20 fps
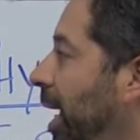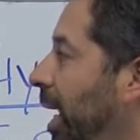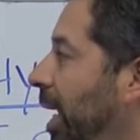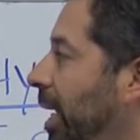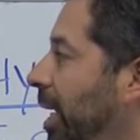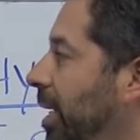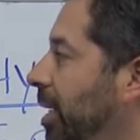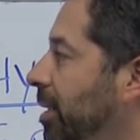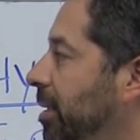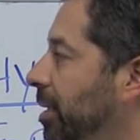
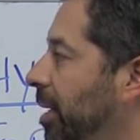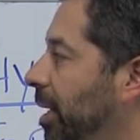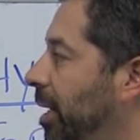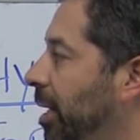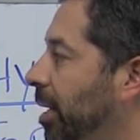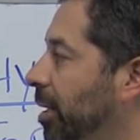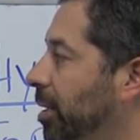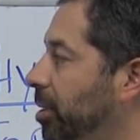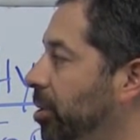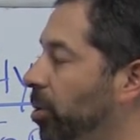And
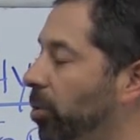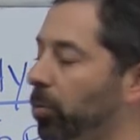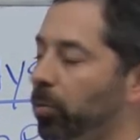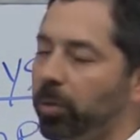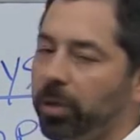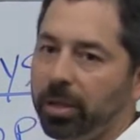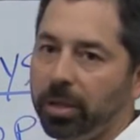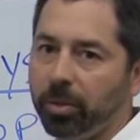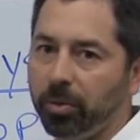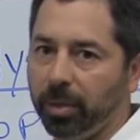you know,
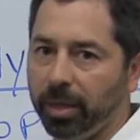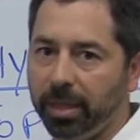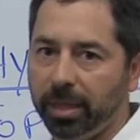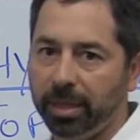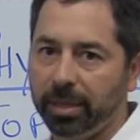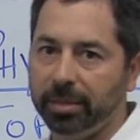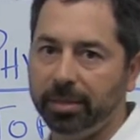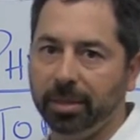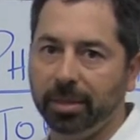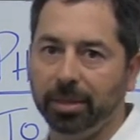really quick
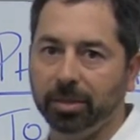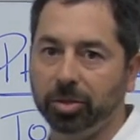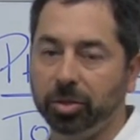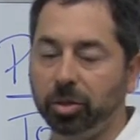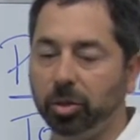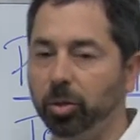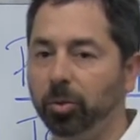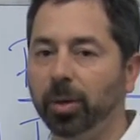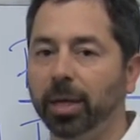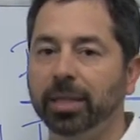and easy, there's
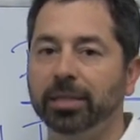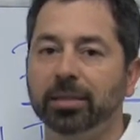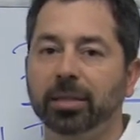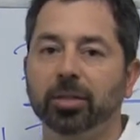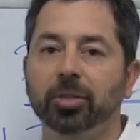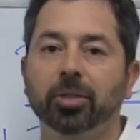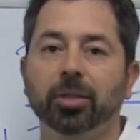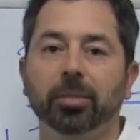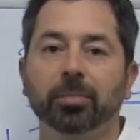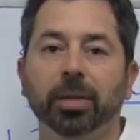2 ways
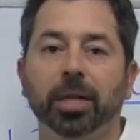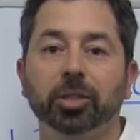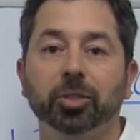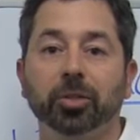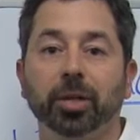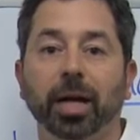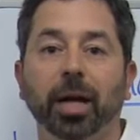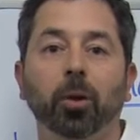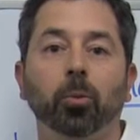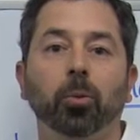that you can
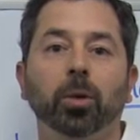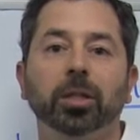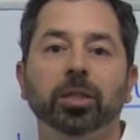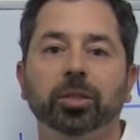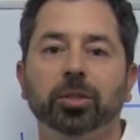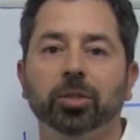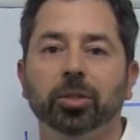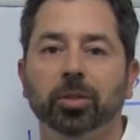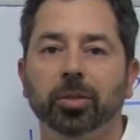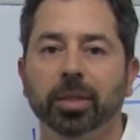measure how well
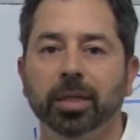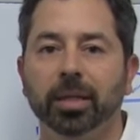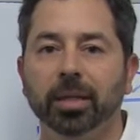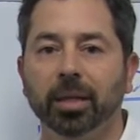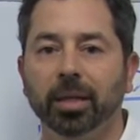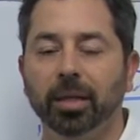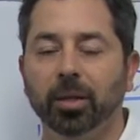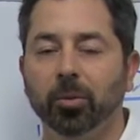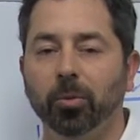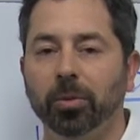you're doing
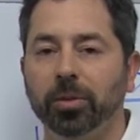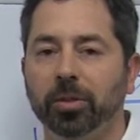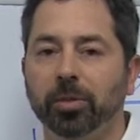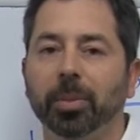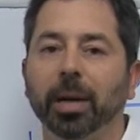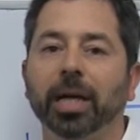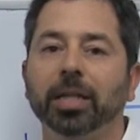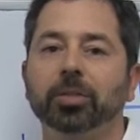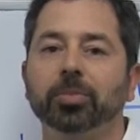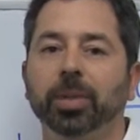with your
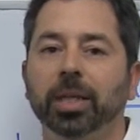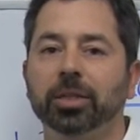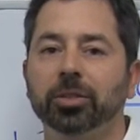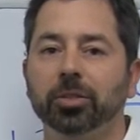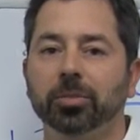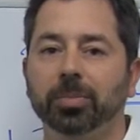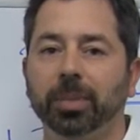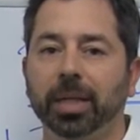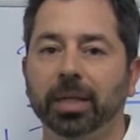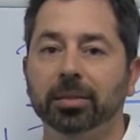past
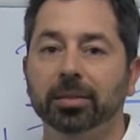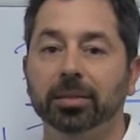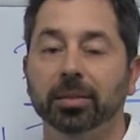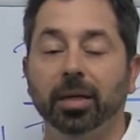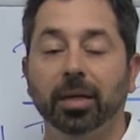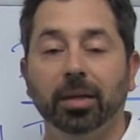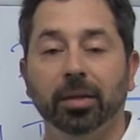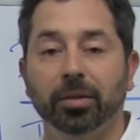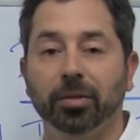patient base.